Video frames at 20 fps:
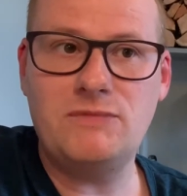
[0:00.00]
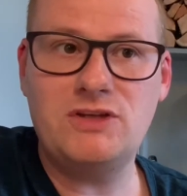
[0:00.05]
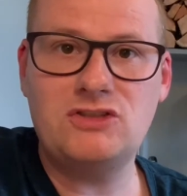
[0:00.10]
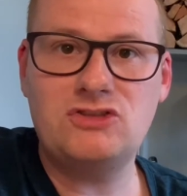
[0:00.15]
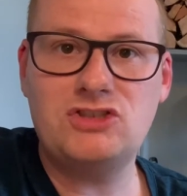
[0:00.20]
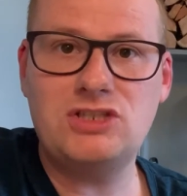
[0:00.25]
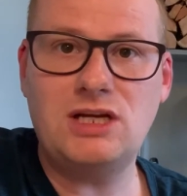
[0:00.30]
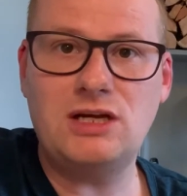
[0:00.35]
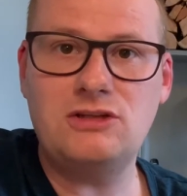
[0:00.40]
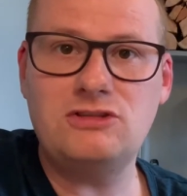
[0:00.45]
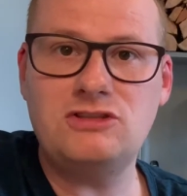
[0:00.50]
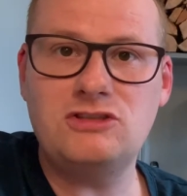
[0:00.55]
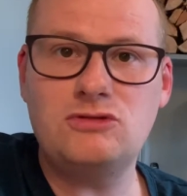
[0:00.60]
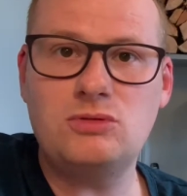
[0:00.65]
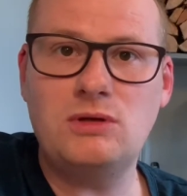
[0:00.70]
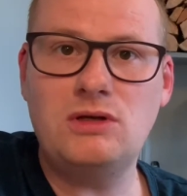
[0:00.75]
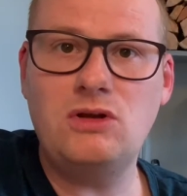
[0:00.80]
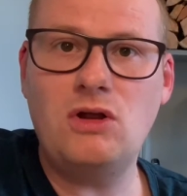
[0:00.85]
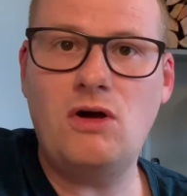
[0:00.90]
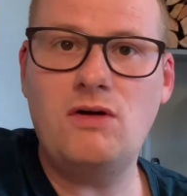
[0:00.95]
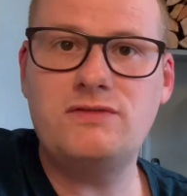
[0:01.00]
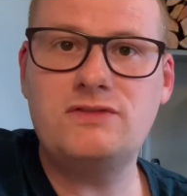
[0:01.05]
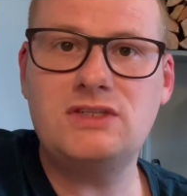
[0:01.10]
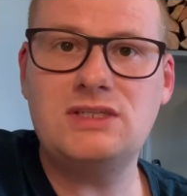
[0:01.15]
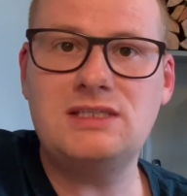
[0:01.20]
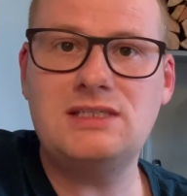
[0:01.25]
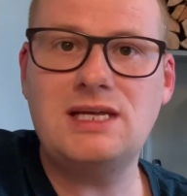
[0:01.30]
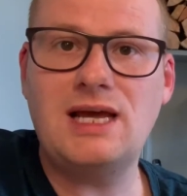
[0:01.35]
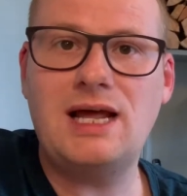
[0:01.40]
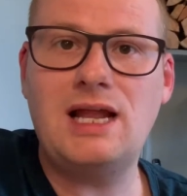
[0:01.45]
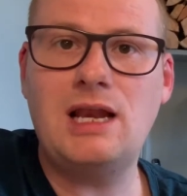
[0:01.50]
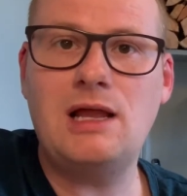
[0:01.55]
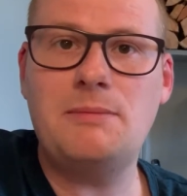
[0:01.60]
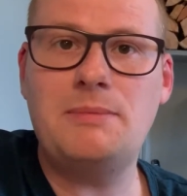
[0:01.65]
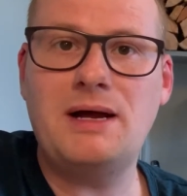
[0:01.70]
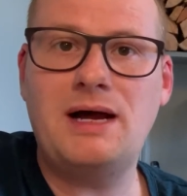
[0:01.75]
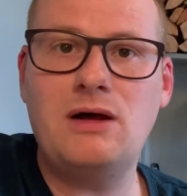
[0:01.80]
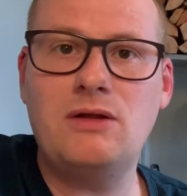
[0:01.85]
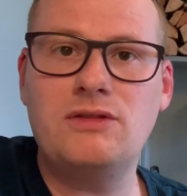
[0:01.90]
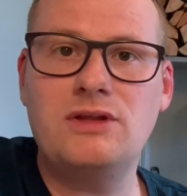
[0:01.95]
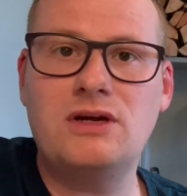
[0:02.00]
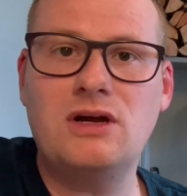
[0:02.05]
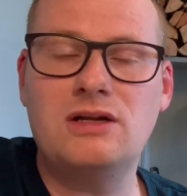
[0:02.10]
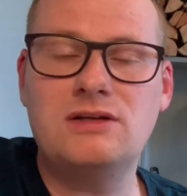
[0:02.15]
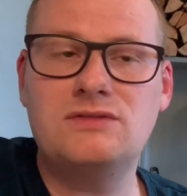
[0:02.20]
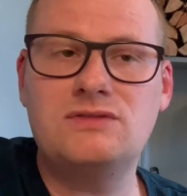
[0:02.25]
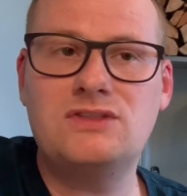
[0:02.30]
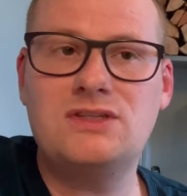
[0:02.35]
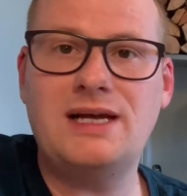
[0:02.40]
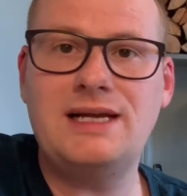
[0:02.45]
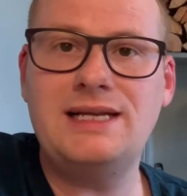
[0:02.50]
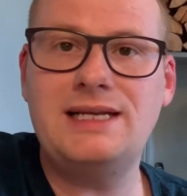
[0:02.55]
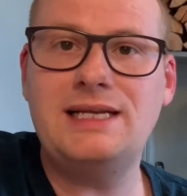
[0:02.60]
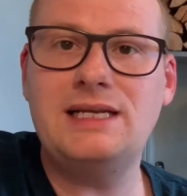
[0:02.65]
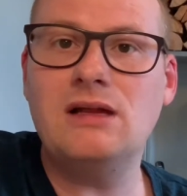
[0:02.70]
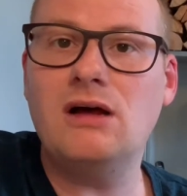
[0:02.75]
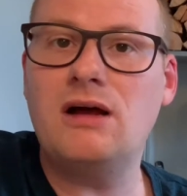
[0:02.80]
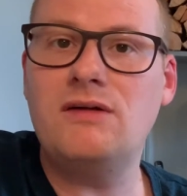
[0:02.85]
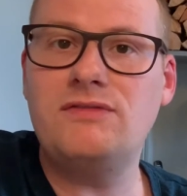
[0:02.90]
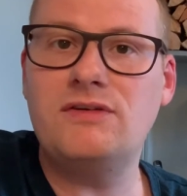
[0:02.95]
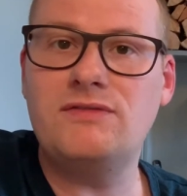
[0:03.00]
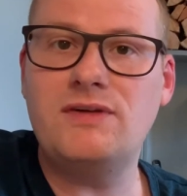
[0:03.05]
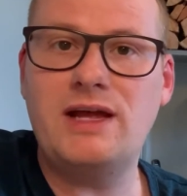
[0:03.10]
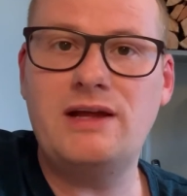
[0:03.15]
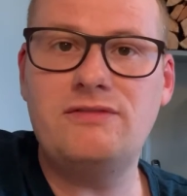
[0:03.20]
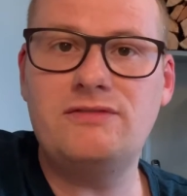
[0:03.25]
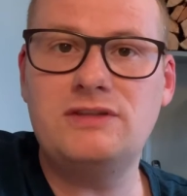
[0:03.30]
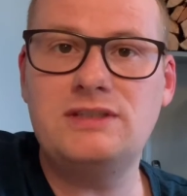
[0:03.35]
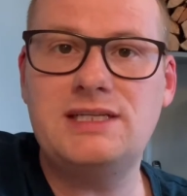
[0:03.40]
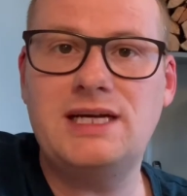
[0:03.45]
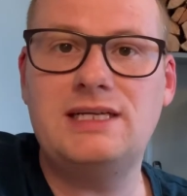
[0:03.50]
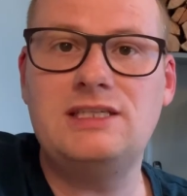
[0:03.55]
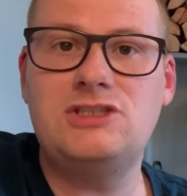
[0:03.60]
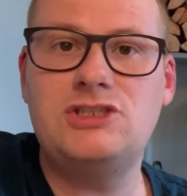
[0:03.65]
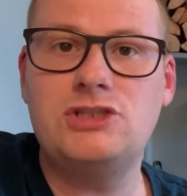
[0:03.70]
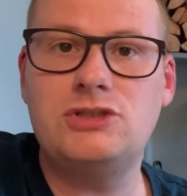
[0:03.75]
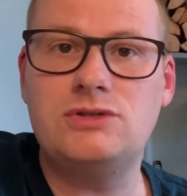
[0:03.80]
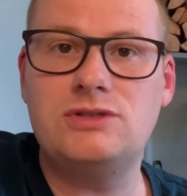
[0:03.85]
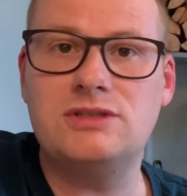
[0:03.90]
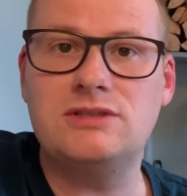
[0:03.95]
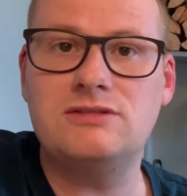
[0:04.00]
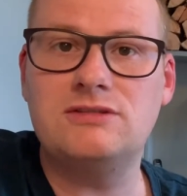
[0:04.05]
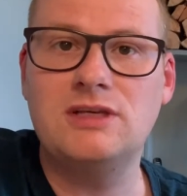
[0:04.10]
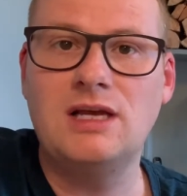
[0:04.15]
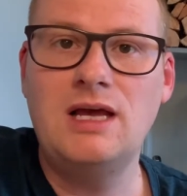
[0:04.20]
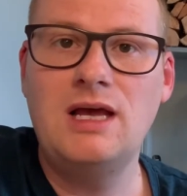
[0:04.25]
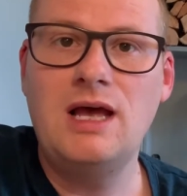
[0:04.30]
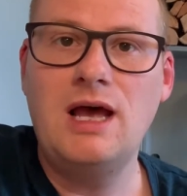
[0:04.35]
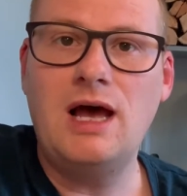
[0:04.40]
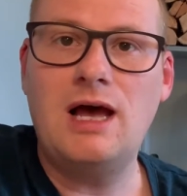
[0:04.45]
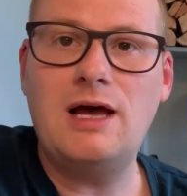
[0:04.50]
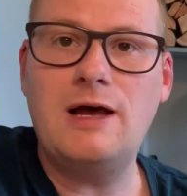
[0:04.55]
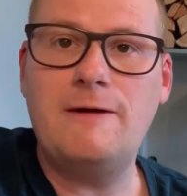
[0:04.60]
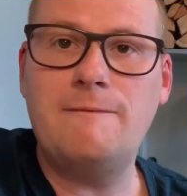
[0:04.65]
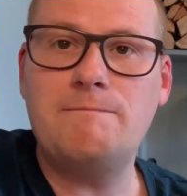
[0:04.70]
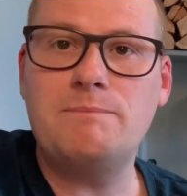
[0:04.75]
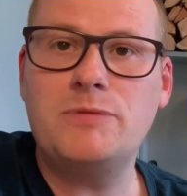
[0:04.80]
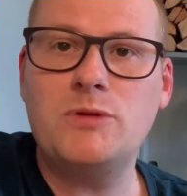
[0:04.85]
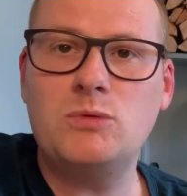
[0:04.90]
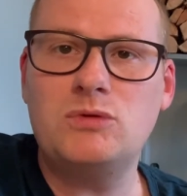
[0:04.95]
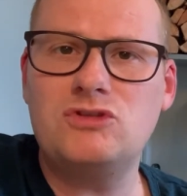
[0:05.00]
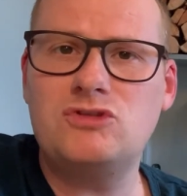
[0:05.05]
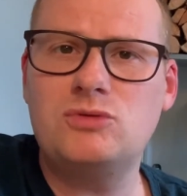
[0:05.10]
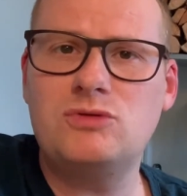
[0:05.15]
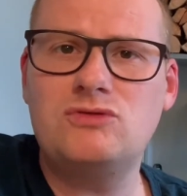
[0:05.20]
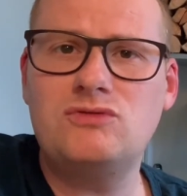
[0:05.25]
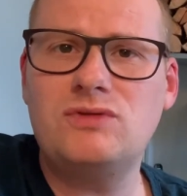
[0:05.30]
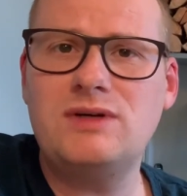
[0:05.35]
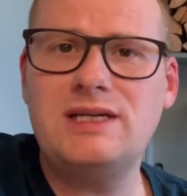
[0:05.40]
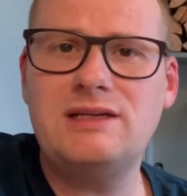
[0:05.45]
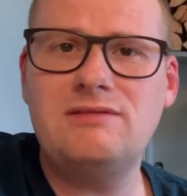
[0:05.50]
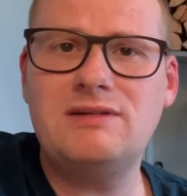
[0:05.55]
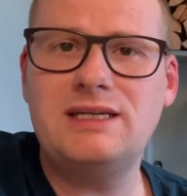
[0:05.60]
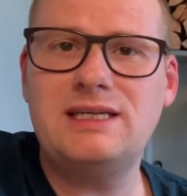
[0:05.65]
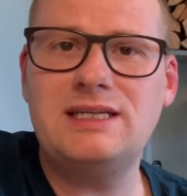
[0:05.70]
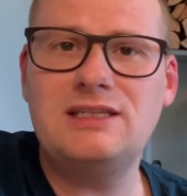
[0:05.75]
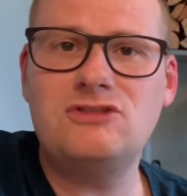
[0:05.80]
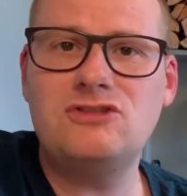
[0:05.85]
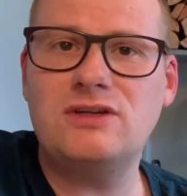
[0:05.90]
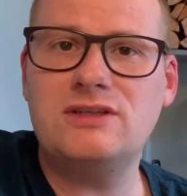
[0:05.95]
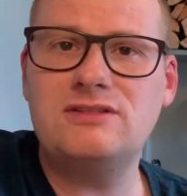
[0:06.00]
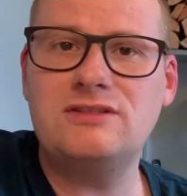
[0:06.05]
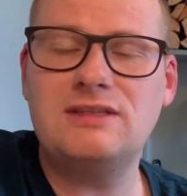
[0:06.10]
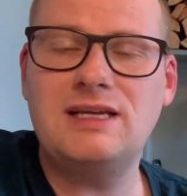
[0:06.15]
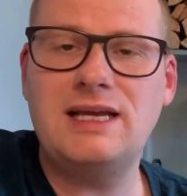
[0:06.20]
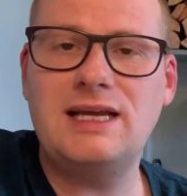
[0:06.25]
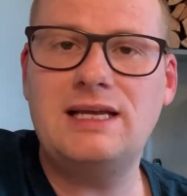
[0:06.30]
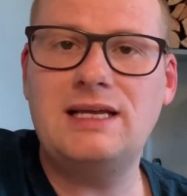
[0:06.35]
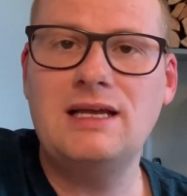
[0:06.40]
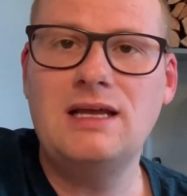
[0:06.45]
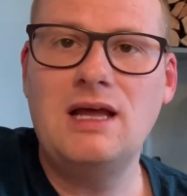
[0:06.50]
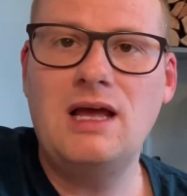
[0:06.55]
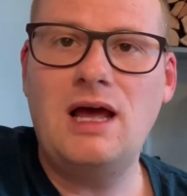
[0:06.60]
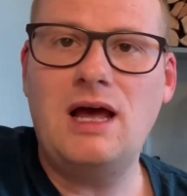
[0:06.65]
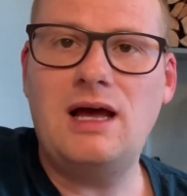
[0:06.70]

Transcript: she goes into a lot of detail about the kind of daily life of everyday Tudors, which was really, really interesting.